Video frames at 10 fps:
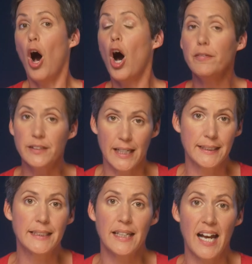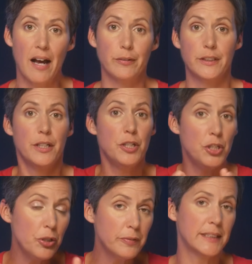I've tested it out.
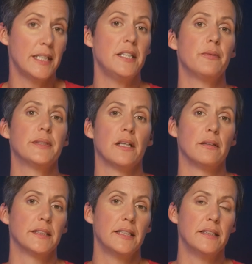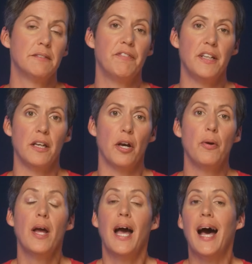You've seen the results in this video
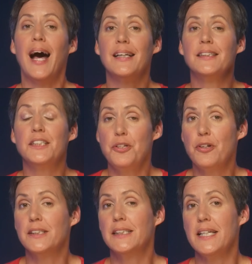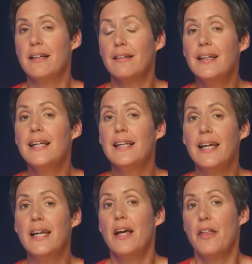and you can see
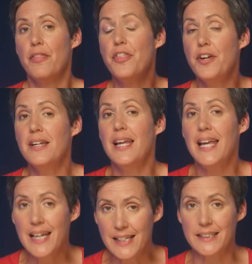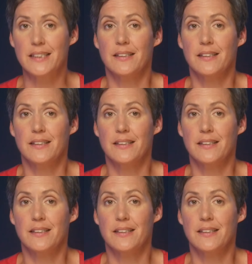clearly that it is